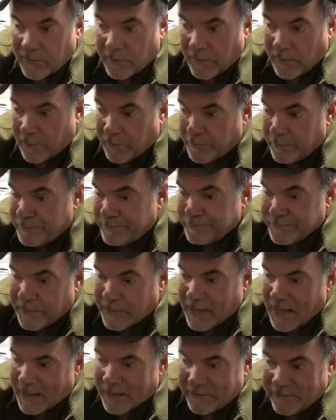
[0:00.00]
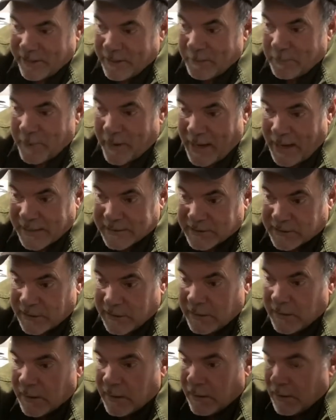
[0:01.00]
a kind of an
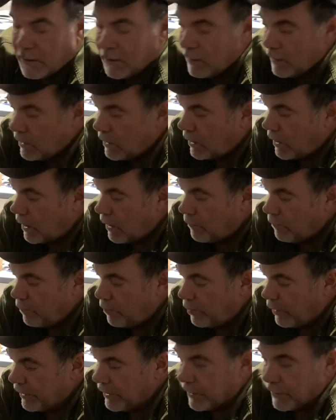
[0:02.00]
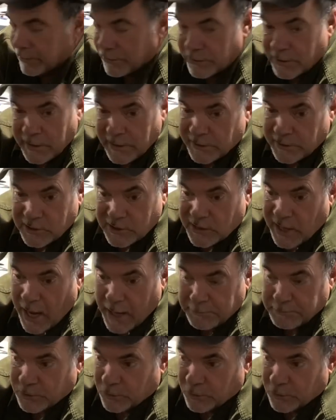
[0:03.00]
epoxy, but it stops